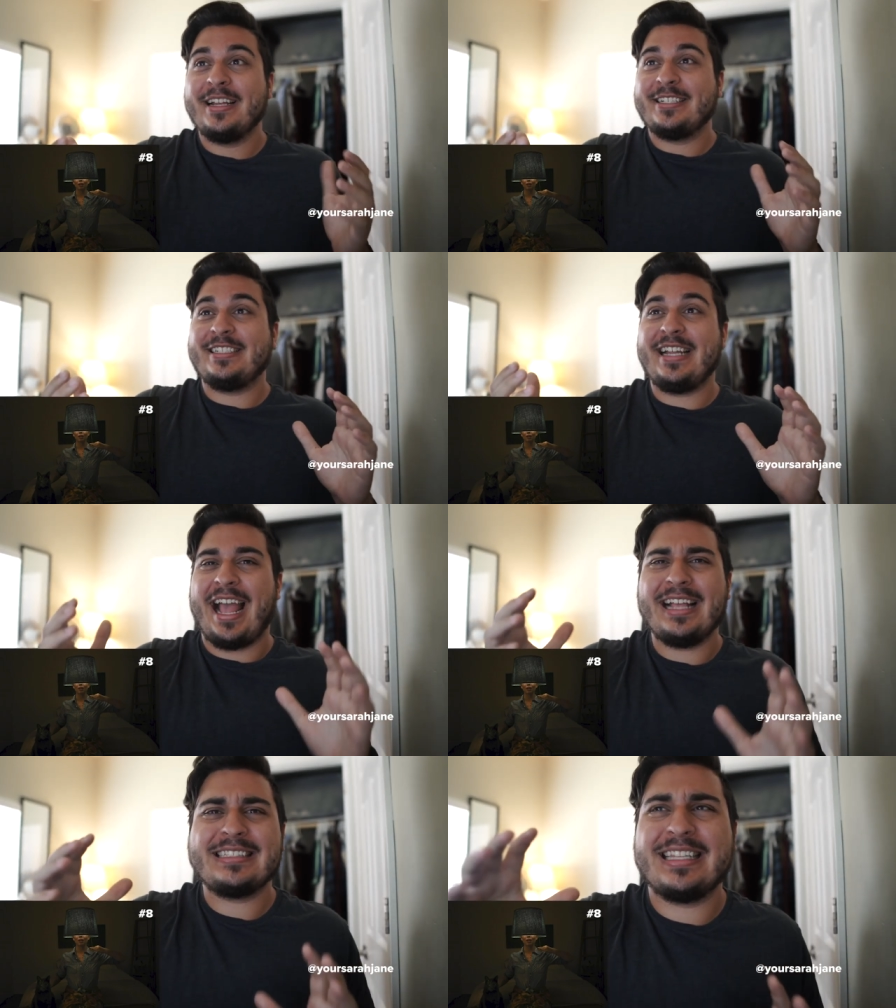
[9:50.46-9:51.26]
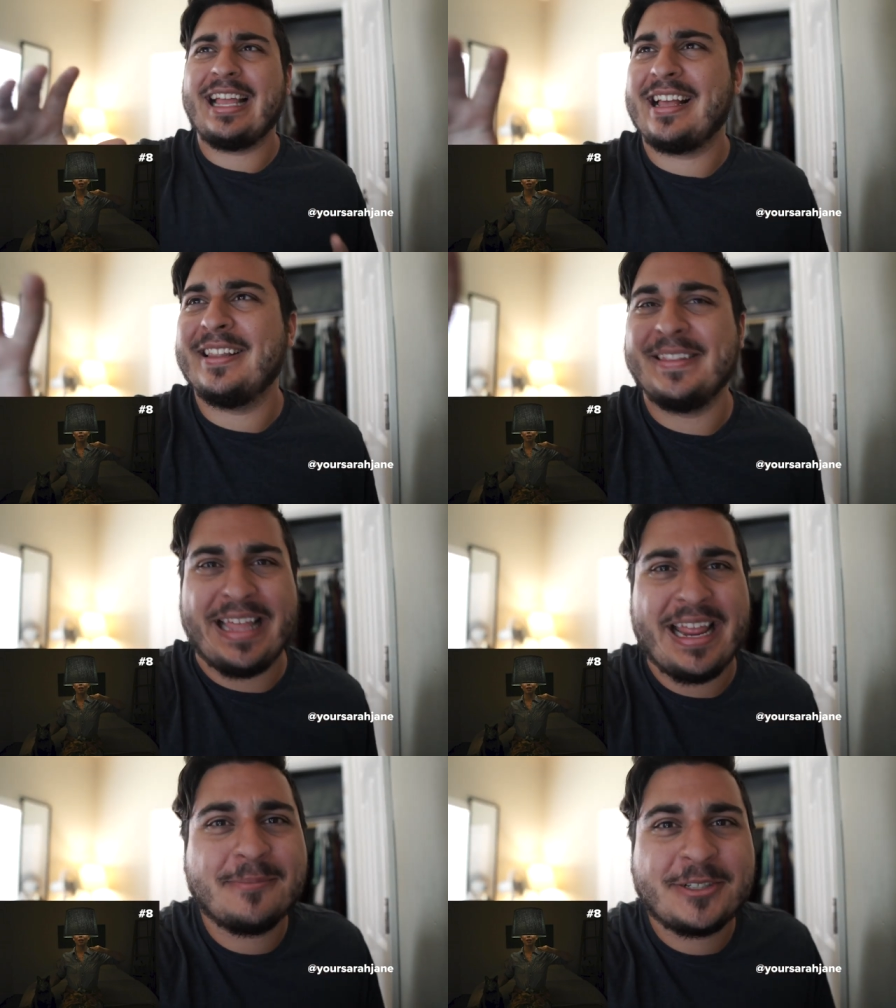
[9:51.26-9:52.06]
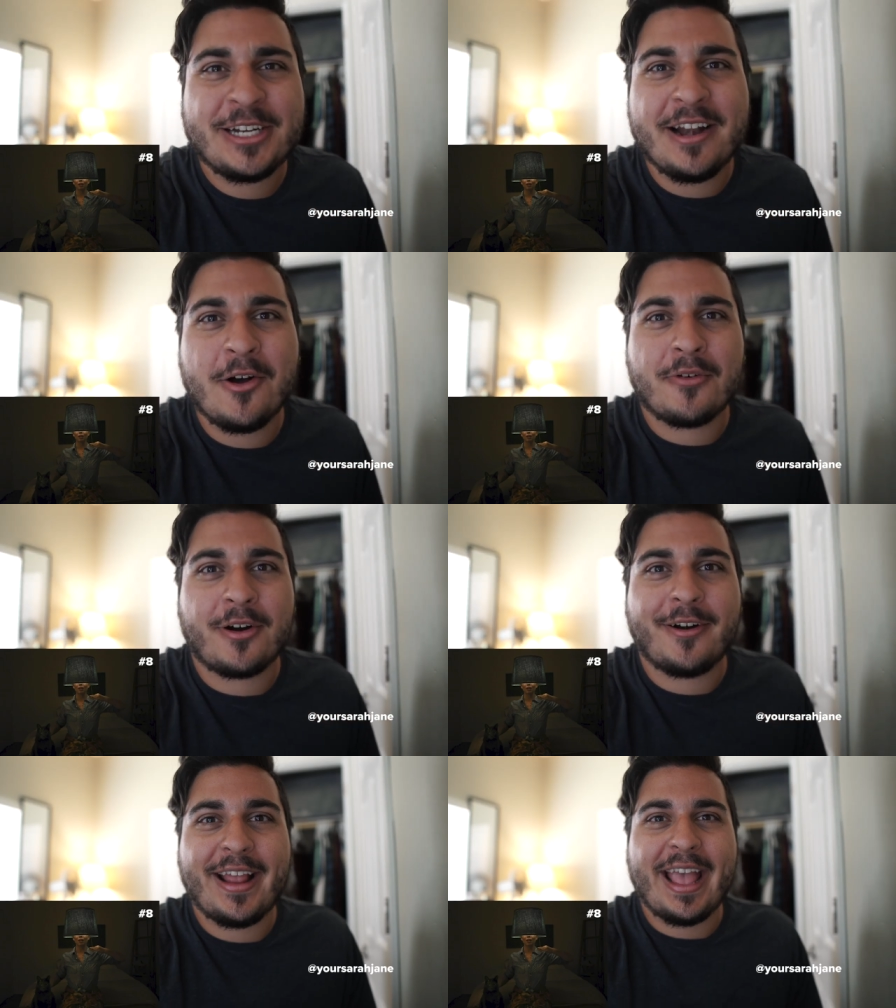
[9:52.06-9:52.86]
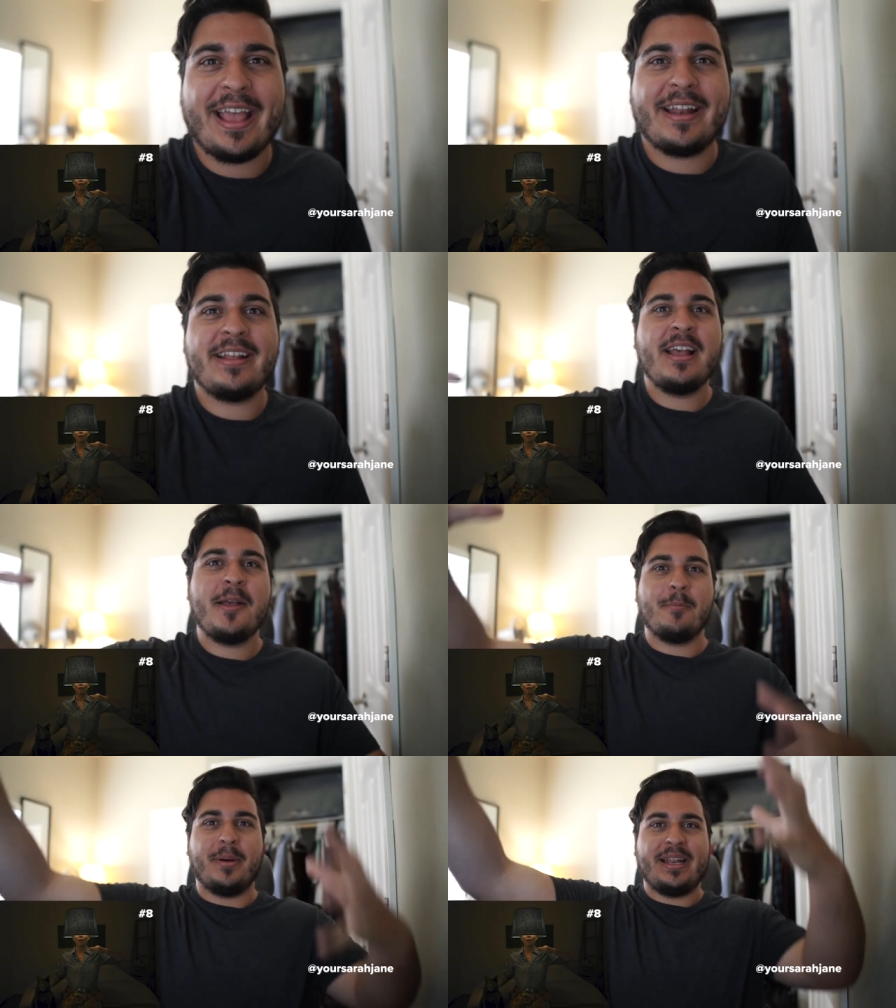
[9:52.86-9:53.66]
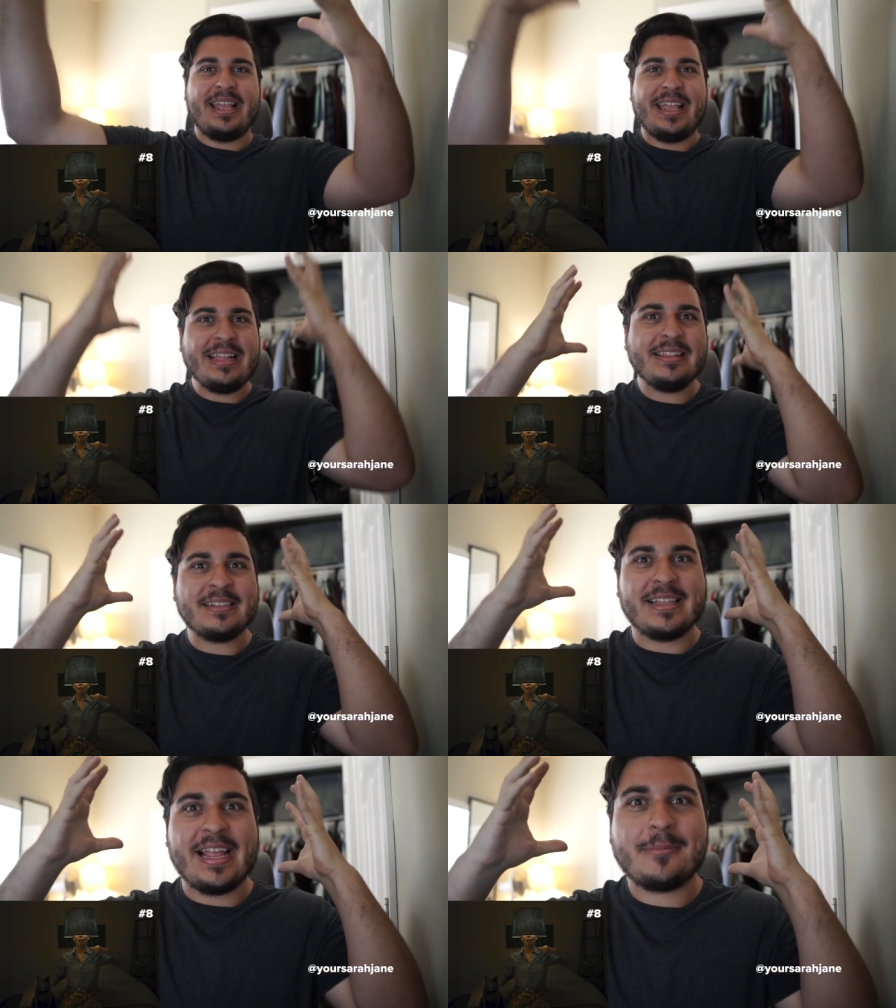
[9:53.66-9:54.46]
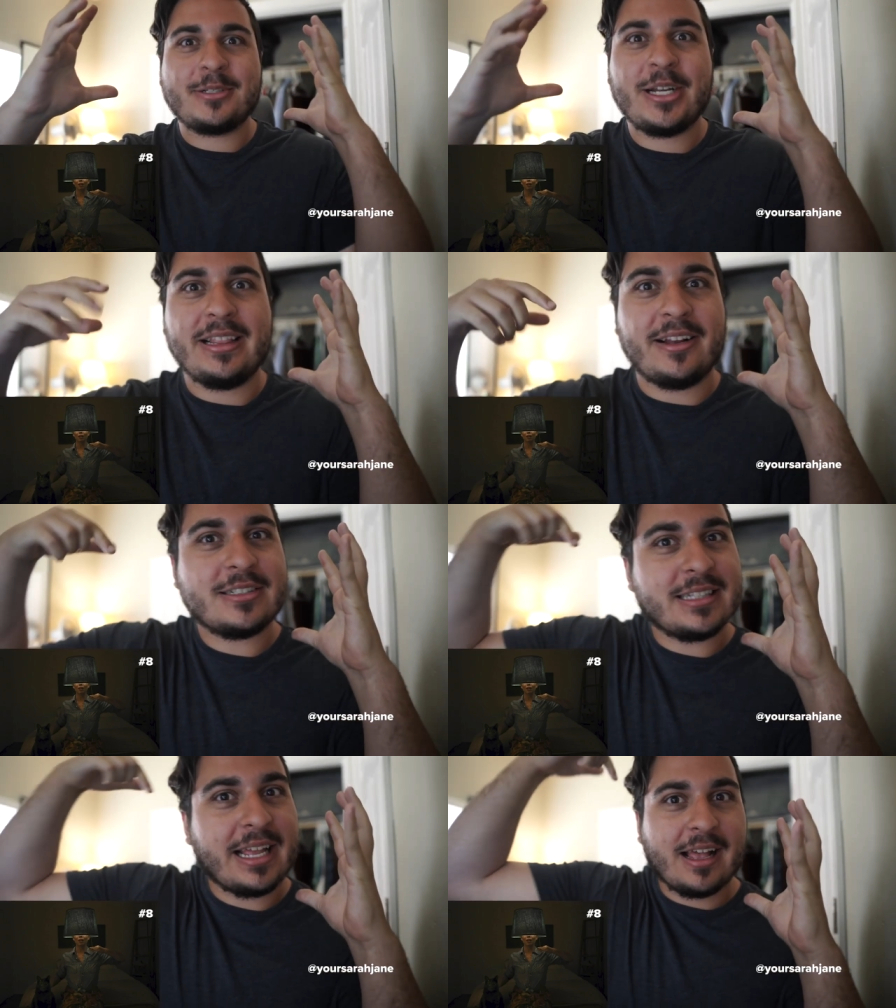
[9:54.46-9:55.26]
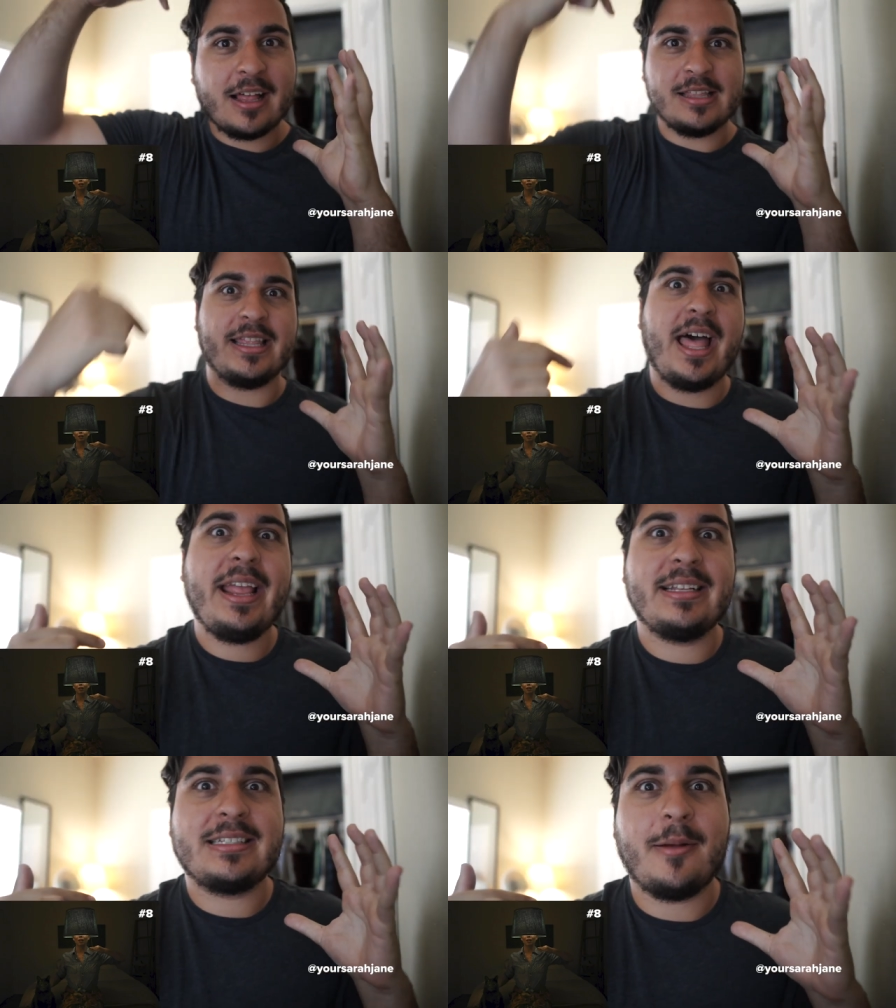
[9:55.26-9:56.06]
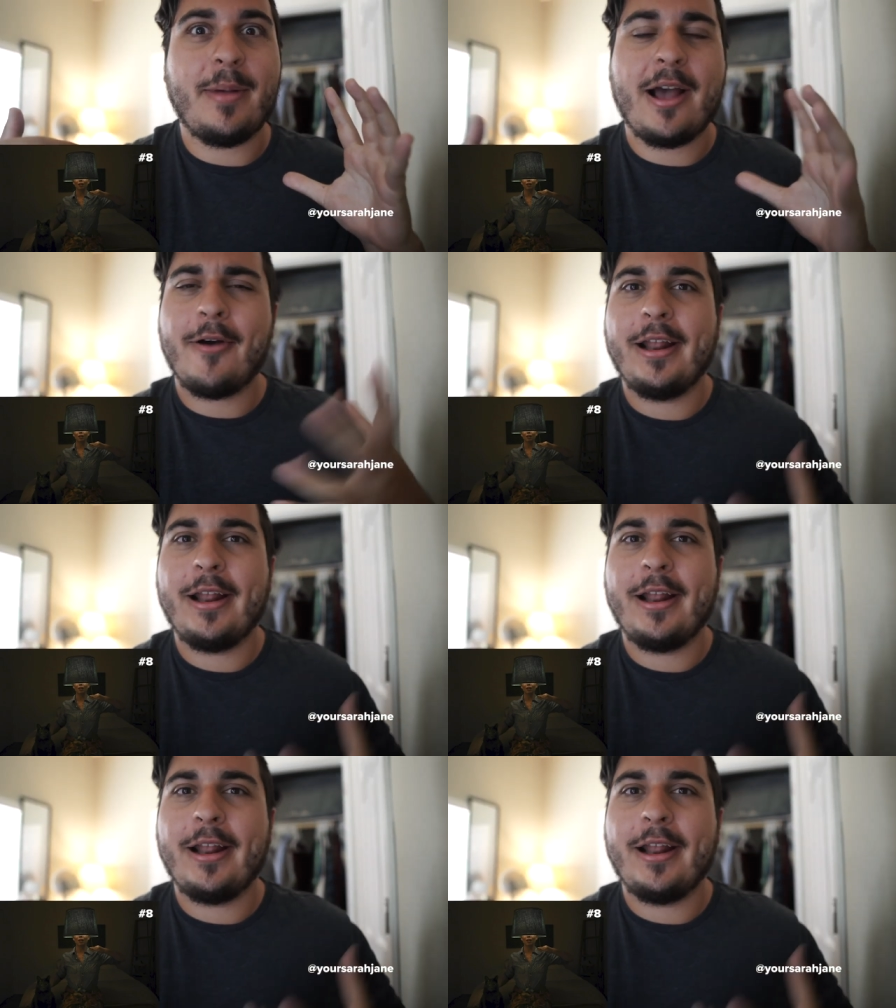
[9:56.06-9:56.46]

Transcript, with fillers: She has like a lampshade over her head, but in the lampshade there's like a light somehow.